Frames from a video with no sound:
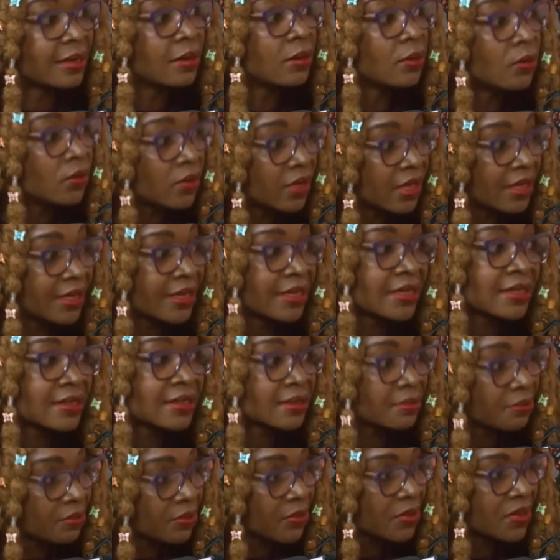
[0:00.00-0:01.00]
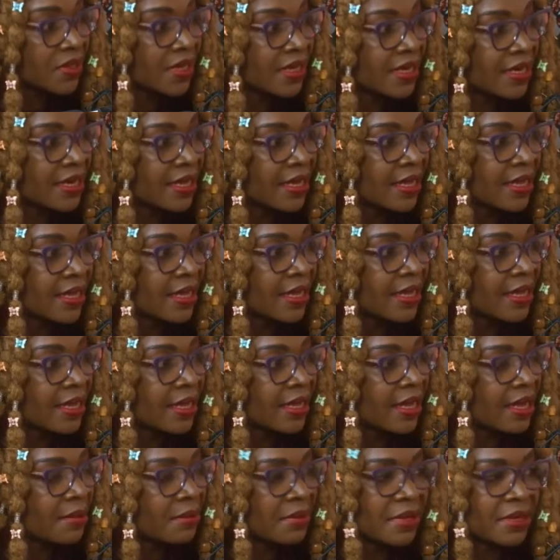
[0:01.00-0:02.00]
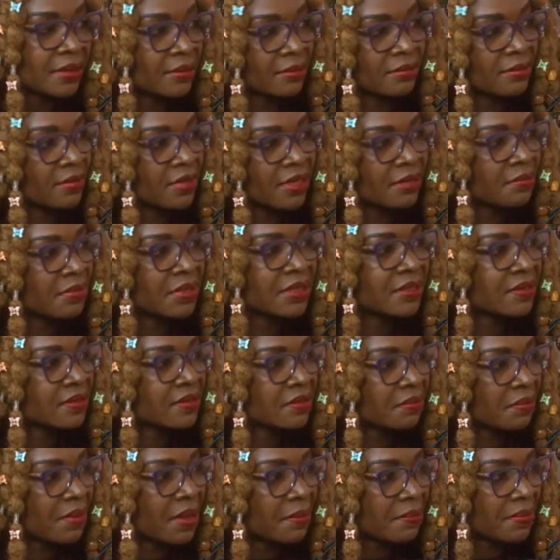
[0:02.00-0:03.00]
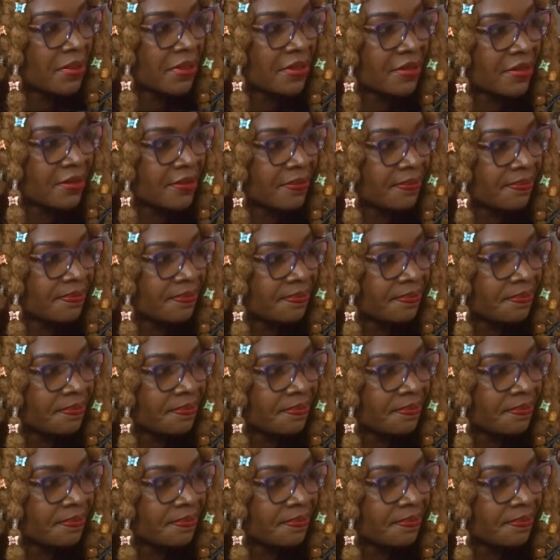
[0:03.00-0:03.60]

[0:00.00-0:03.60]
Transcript: alone and unsupported? I mean, it beats the purpose.